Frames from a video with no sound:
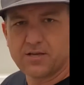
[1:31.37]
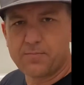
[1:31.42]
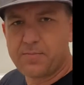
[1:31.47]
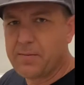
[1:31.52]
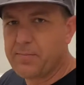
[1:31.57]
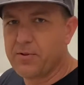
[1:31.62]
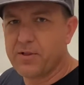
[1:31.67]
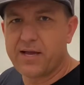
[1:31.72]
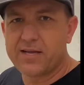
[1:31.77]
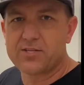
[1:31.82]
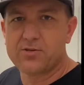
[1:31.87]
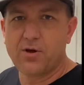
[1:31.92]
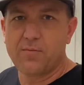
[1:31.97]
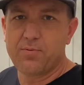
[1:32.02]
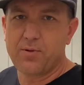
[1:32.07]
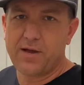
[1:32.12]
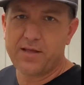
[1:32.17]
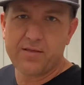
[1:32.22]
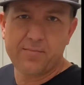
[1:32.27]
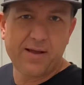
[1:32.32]
people like to
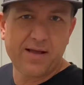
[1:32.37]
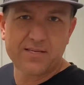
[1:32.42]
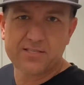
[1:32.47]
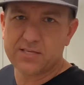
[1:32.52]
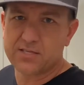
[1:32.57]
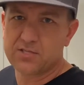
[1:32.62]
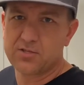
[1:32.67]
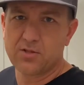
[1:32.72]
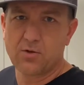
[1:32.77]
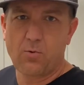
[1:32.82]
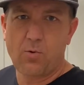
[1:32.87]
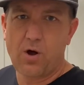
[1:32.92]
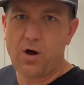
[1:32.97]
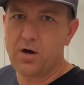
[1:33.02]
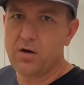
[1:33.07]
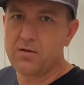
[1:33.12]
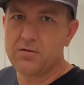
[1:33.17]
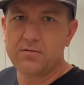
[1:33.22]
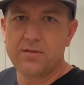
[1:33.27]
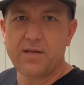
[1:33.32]
apply the mastic to the wall.